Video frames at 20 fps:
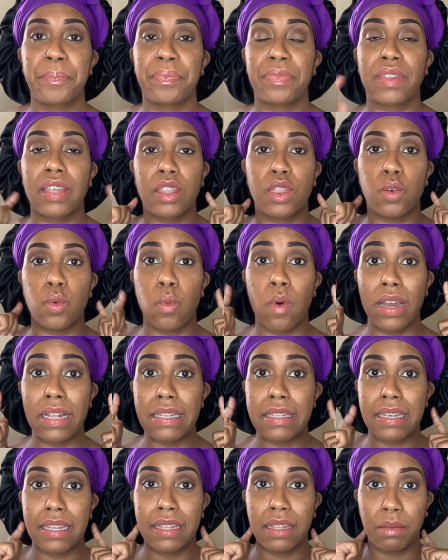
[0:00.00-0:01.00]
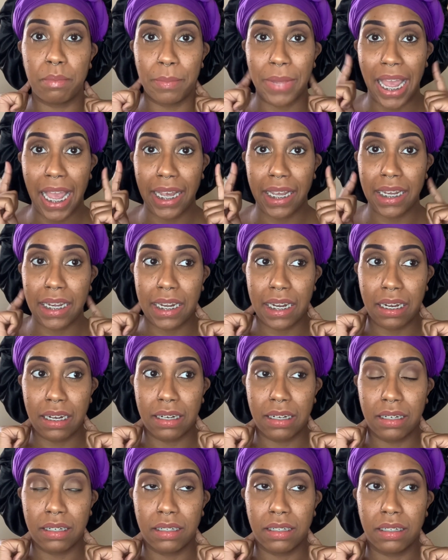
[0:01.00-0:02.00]
the ones in the back
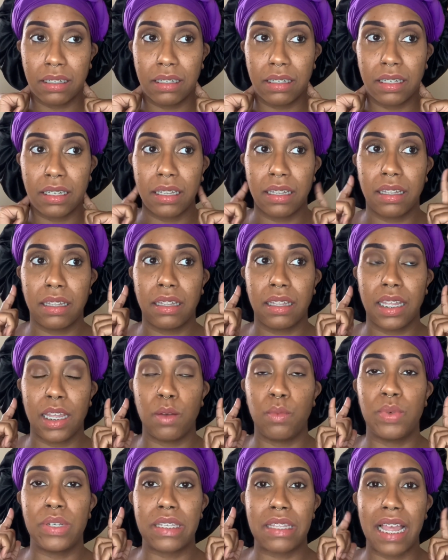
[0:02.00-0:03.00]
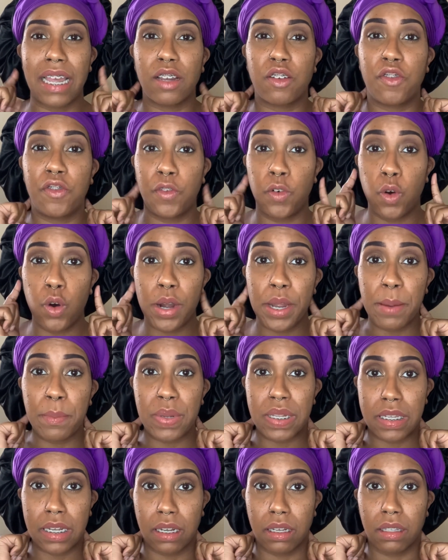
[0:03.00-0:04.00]
here, it was like 4 in
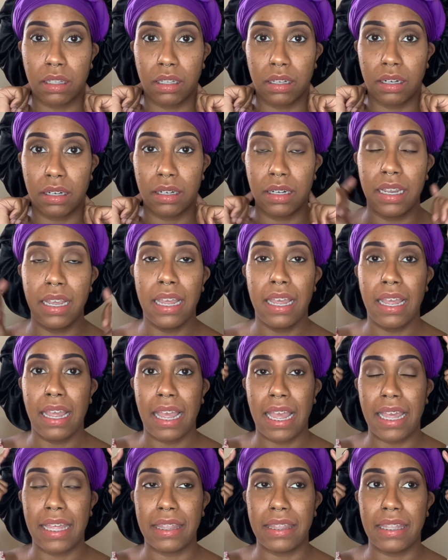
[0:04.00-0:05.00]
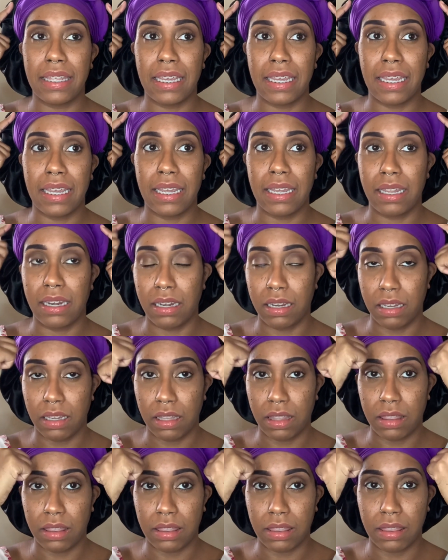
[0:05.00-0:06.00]
particular. And then
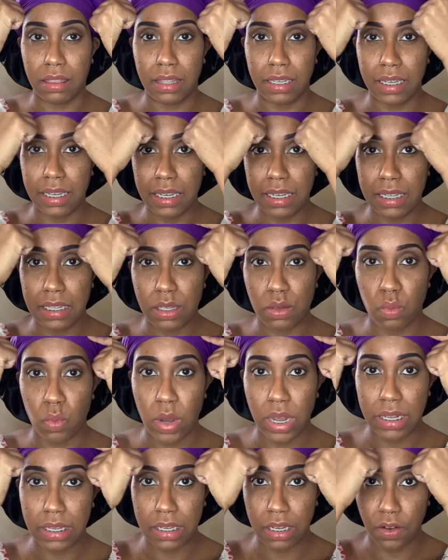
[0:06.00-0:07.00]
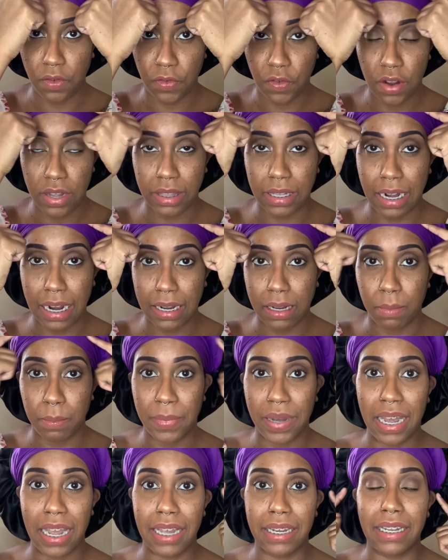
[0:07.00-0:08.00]
these ones in the front that I
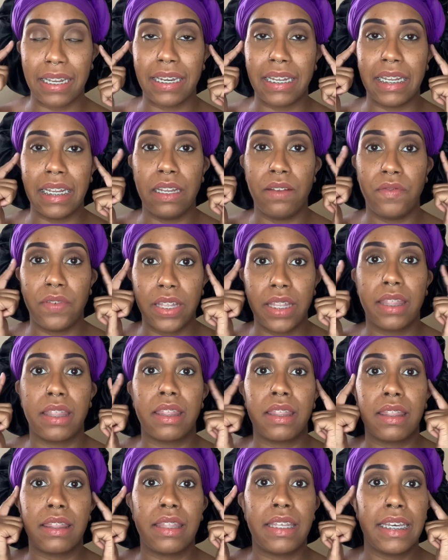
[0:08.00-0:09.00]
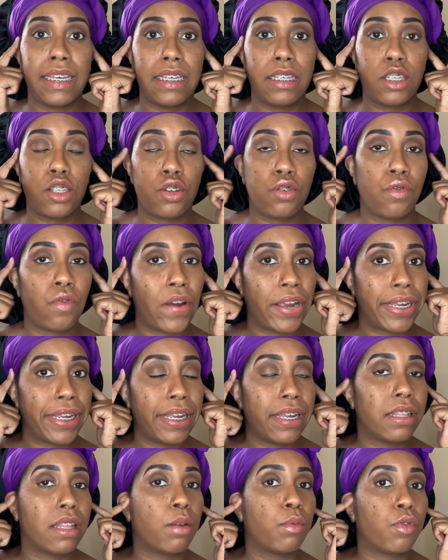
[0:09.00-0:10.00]
combined, and even these 2 right here
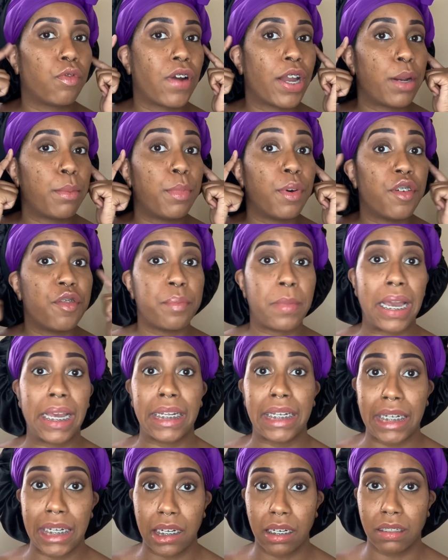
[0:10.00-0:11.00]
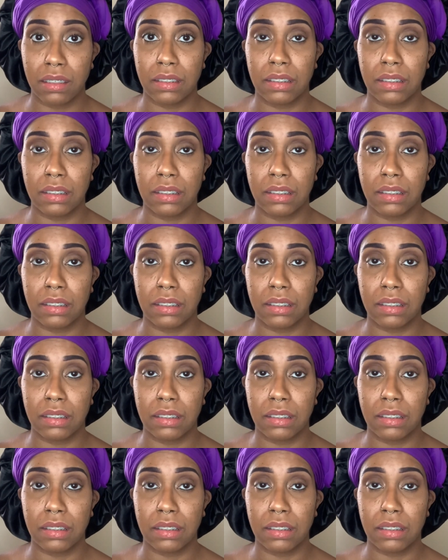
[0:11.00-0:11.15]
that were right above my ears.